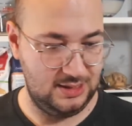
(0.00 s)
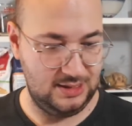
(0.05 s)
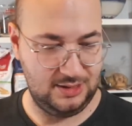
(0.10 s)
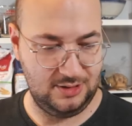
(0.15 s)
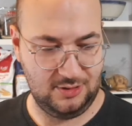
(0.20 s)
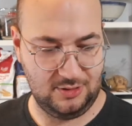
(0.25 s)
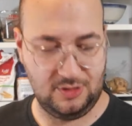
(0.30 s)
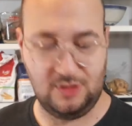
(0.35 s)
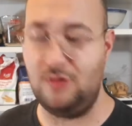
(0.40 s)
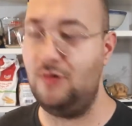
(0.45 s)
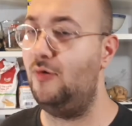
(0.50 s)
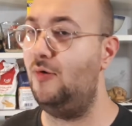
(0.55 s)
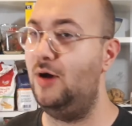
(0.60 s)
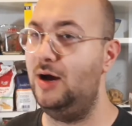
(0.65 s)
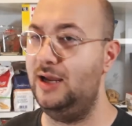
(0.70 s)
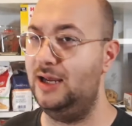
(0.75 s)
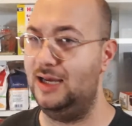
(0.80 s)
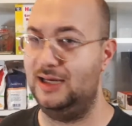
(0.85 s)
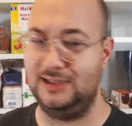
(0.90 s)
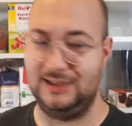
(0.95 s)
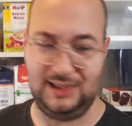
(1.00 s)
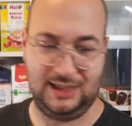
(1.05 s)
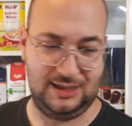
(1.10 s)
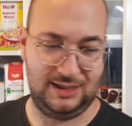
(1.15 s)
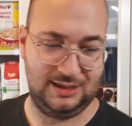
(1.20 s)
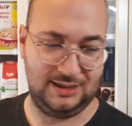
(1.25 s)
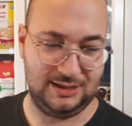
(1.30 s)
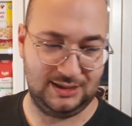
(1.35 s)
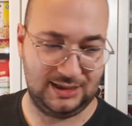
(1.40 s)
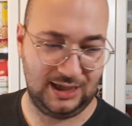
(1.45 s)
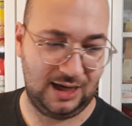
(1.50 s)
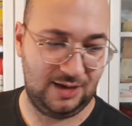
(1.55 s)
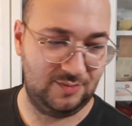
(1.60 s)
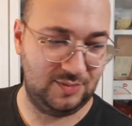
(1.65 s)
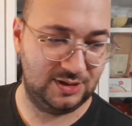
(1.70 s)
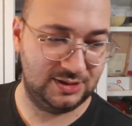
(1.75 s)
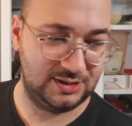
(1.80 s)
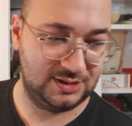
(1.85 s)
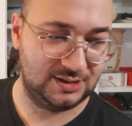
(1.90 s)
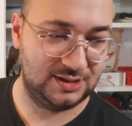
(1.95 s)
Not quite exactly the same
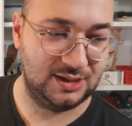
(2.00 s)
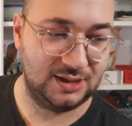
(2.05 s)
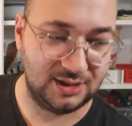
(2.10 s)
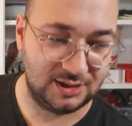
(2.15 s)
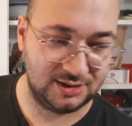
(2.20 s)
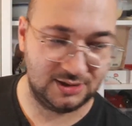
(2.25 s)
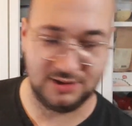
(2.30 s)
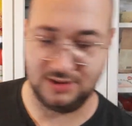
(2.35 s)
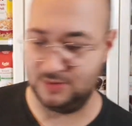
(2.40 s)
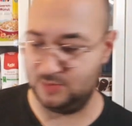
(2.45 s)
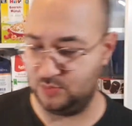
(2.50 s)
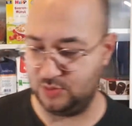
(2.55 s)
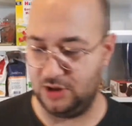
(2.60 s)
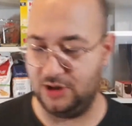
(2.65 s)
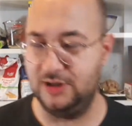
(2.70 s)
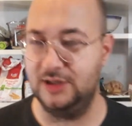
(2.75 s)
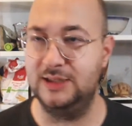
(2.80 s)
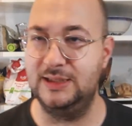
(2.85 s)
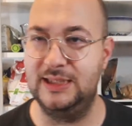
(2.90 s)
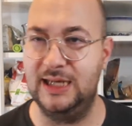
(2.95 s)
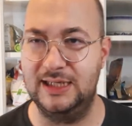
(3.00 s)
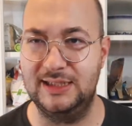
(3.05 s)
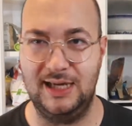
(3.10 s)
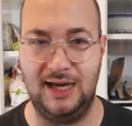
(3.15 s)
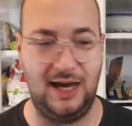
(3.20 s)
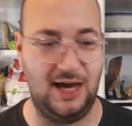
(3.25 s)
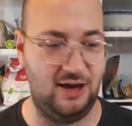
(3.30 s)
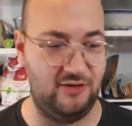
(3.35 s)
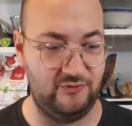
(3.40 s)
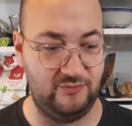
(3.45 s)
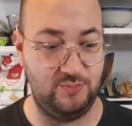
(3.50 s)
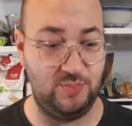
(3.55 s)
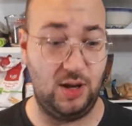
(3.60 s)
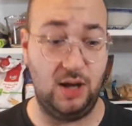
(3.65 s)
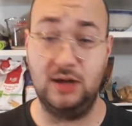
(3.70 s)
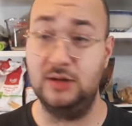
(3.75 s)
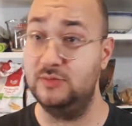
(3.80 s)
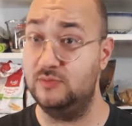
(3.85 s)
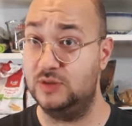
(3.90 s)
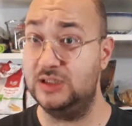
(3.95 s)
as Brian and Jessica have,
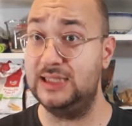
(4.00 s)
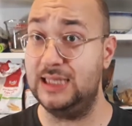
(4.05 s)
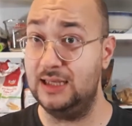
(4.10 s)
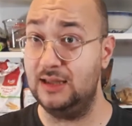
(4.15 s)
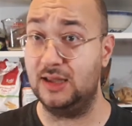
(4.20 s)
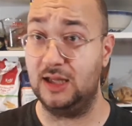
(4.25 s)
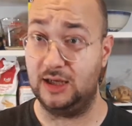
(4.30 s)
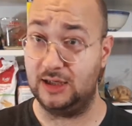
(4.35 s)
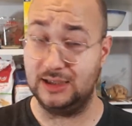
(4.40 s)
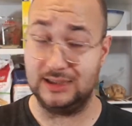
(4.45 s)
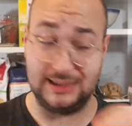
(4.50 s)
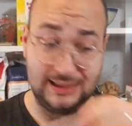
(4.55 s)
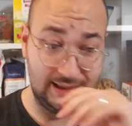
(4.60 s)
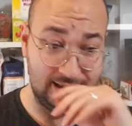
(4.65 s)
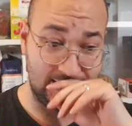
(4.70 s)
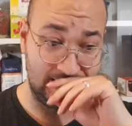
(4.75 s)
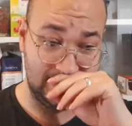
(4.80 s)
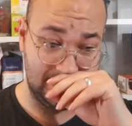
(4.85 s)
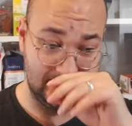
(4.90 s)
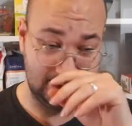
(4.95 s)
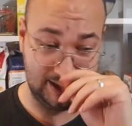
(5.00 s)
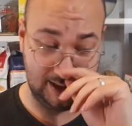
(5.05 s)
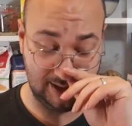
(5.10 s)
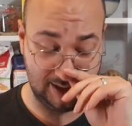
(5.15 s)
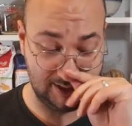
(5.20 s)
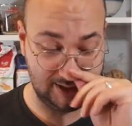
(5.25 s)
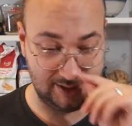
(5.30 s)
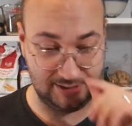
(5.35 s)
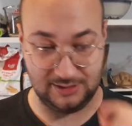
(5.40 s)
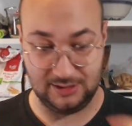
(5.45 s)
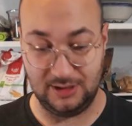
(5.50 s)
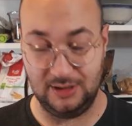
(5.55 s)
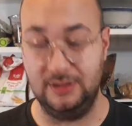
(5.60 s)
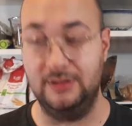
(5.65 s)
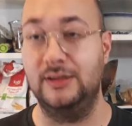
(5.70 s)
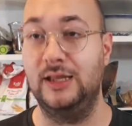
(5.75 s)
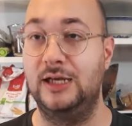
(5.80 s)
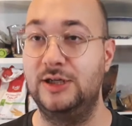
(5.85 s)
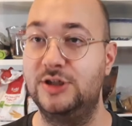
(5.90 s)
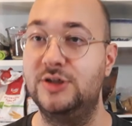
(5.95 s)
but still like decent size,
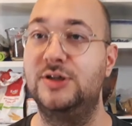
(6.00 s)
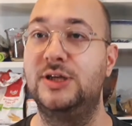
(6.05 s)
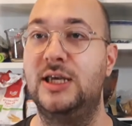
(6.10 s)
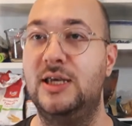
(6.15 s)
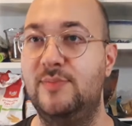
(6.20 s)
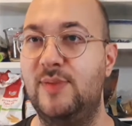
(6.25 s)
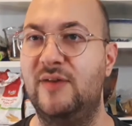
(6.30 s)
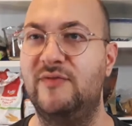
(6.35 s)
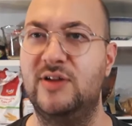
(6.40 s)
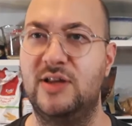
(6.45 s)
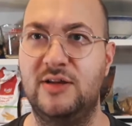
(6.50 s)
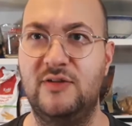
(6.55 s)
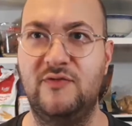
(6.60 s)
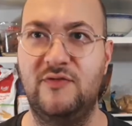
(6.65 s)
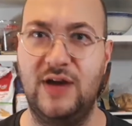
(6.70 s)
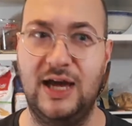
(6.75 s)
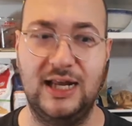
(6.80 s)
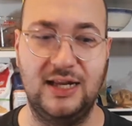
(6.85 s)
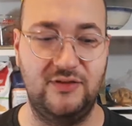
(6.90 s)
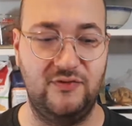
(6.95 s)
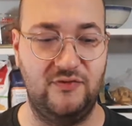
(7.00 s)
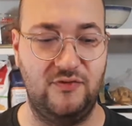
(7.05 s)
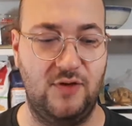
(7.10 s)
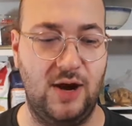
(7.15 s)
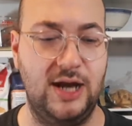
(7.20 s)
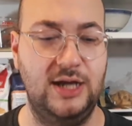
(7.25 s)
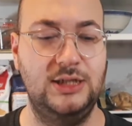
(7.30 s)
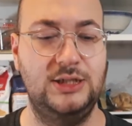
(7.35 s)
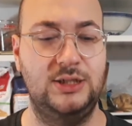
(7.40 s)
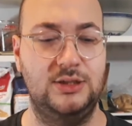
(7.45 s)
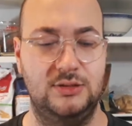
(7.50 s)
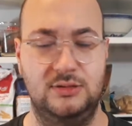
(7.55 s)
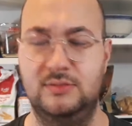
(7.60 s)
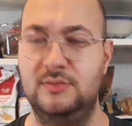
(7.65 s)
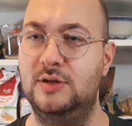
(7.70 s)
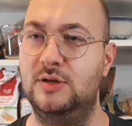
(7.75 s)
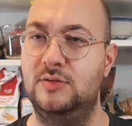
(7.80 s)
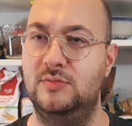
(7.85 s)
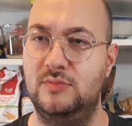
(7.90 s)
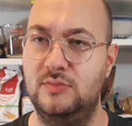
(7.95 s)
and they should keep everything fairly fresh
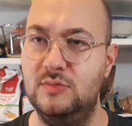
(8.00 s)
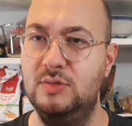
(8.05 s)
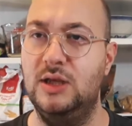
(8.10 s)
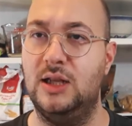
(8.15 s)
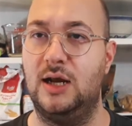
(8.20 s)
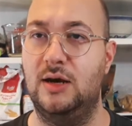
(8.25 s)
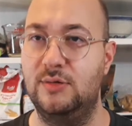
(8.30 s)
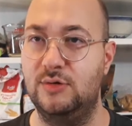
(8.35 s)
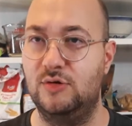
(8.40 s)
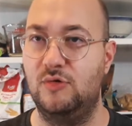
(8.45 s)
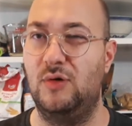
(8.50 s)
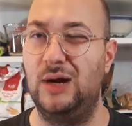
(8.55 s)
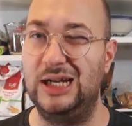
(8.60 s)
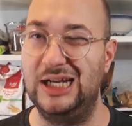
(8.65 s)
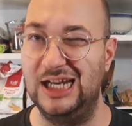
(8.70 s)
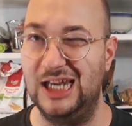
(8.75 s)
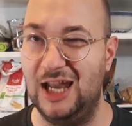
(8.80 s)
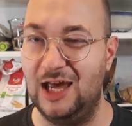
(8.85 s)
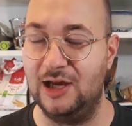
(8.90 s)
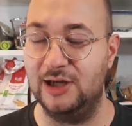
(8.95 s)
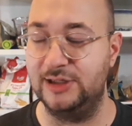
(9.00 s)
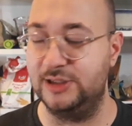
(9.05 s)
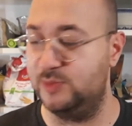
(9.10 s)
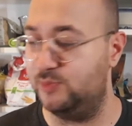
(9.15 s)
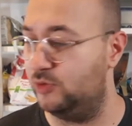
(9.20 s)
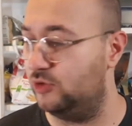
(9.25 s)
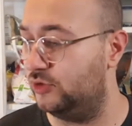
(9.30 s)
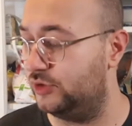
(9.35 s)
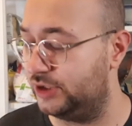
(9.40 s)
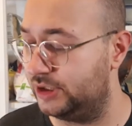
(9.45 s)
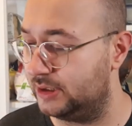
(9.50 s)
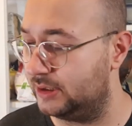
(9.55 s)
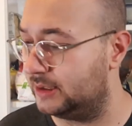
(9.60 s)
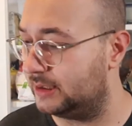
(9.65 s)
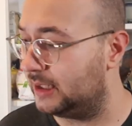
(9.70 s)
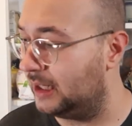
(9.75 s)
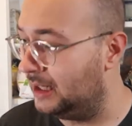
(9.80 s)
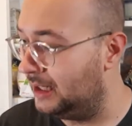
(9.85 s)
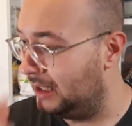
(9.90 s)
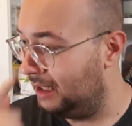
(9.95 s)
and you know, quite large
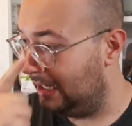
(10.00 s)
portions.